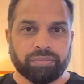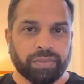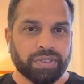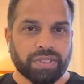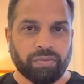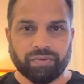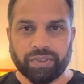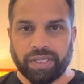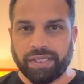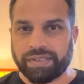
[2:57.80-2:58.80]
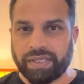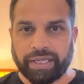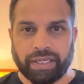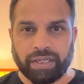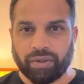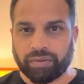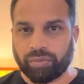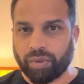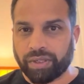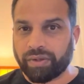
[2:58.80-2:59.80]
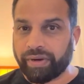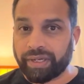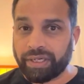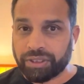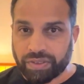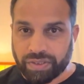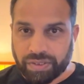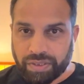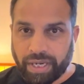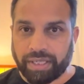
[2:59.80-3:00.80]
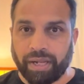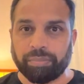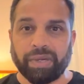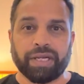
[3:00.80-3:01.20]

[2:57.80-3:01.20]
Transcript: Some of the things like, what are the regulations that apply